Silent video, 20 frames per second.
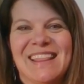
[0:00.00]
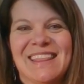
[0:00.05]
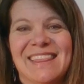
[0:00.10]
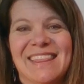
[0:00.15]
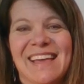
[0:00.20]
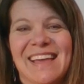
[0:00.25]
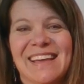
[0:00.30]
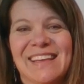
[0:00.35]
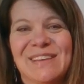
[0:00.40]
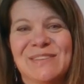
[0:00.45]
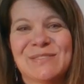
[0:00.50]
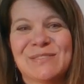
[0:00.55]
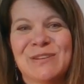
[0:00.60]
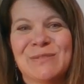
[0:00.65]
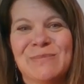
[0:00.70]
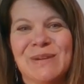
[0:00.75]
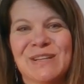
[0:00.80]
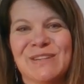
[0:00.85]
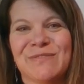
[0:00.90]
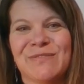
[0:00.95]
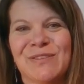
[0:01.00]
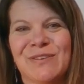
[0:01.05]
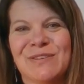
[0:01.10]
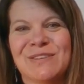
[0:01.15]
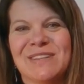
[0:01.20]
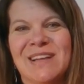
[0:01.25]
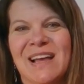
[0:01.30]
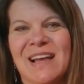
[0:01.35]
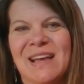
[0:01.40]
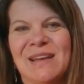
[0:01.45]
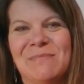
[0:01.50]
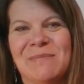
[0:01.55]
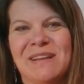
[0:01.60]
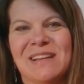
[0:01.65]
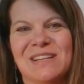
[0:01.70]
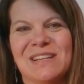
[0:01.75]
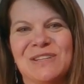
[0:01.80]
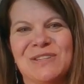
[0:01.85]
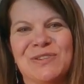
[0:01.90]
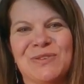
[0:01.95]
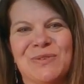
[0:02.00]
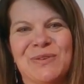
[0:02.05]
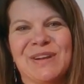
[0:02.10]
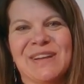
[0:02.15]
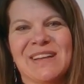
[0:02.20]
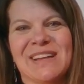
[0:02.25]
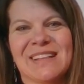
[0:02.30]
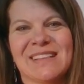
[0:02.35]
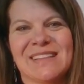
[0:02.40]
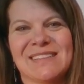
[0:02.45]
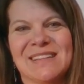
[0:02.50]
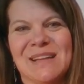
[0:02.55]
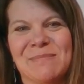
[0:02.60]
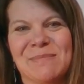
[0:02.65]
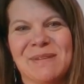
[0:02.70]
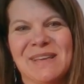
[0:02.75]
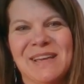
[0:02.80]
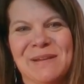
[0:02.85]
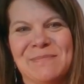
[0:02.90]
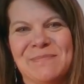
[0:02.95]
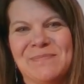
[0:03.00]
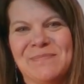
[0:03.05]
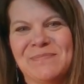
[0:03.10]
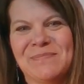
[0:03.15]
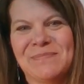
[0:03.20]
Thank you so much for your time, and enjoy the STEM kit.